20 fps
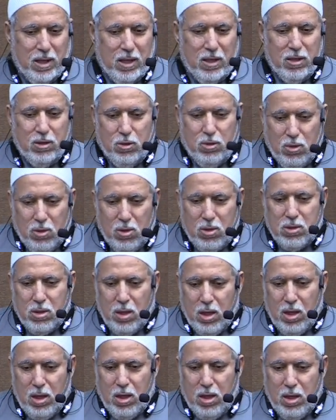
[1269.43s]
and those
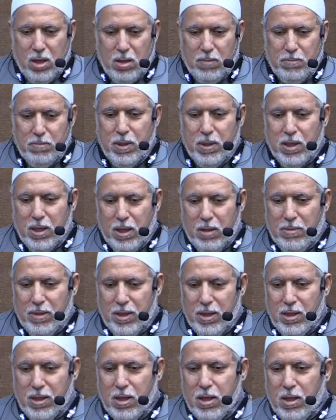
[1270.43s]
are
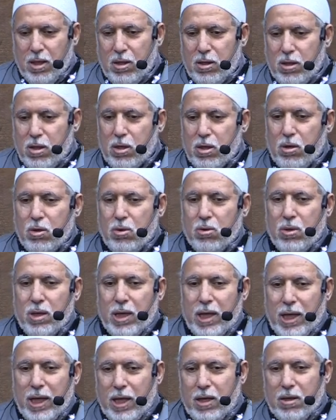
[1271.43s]
becoming their
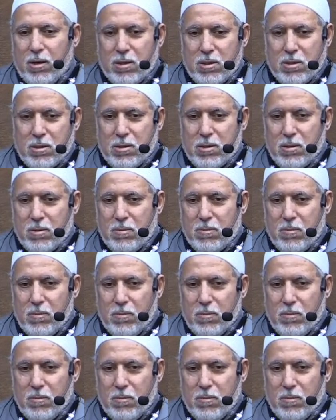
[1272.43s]
own leaders